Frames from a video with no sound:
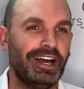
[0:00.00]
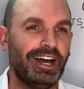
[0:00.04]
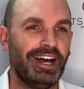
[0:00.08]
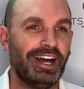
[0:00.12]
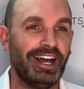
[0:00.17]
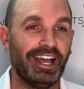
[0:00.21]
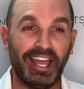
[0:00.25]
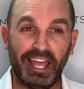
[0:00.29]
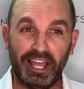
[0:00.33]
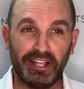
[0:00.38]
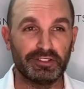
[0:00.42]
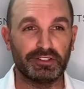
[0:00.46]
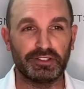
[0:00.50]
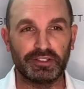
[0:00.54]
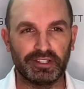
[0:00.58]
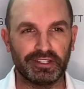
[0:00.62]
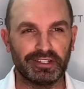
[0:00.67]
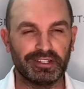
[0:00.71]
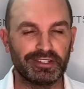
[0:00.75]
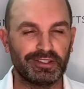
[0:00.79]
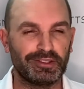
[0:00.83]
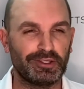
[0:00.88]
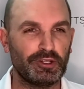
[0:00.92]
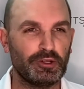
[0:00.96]
hence the
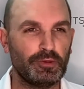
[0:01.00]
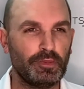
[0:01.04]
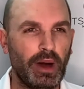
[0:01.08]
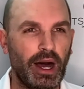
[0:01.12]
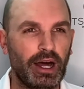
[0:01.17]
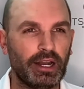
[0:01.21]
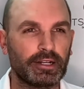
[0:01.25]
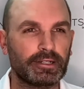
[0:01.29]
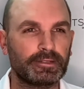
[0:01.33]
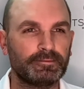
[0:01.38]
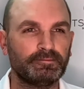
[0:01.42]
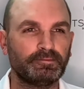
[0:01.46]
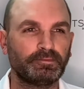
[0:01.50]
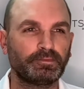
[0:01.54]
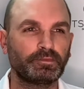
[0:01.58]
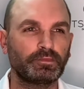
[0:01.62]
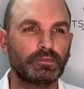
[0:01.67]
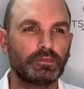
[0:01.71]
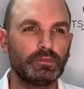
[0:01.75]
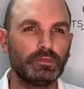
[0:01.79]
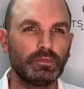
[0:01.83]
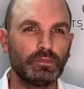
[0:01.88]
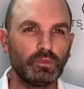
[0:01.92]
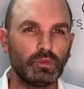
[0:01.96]
mnemonic.
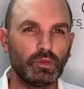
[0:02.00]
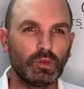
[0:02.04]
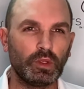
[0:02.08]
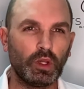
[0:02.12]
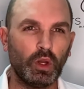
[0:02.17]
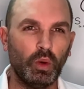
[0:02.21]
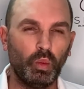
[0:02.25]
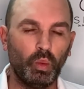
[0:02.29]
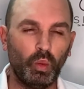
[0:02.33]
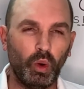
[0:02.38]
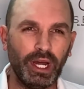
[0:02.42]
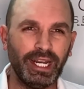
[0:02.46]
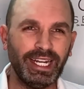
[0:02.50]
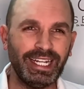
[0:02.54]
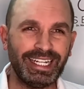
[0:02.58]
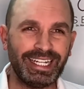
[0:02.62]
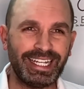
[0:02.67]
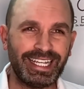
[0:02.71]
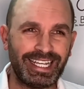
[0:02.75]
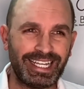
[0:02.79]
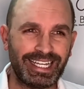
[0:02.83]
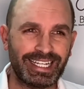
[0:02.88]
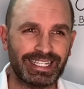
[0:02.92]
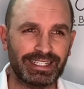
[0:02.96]
What it
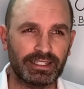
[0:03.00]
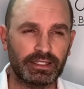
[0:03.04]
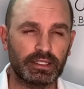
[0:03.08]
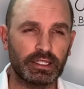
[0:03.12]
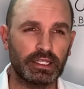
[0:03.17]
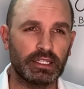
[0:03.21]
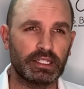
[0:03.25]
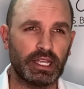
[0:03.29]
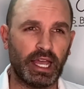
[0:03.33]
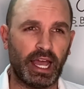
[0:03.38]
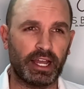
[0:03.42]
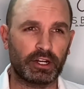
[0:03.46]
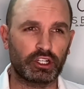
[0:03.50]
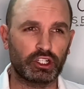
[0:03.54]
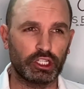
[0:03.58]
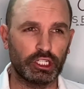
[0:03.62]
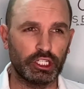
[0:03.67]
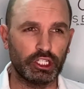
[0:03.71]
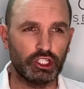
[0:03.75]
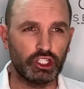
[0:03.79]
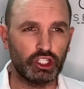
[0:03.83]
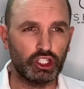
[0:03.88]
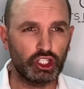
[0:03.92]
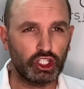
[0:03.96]
is
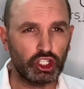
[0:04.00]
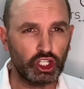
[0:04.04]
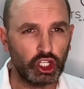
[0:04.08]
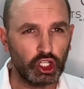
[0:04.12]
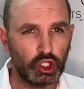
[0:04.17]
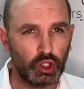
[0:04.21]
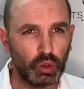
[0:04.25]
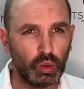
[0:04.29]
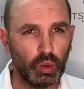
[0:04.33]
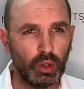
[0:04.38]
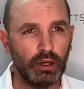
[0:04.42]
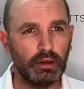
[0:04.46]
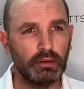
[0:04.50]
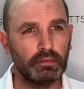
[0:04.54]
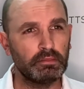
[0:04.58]
actually two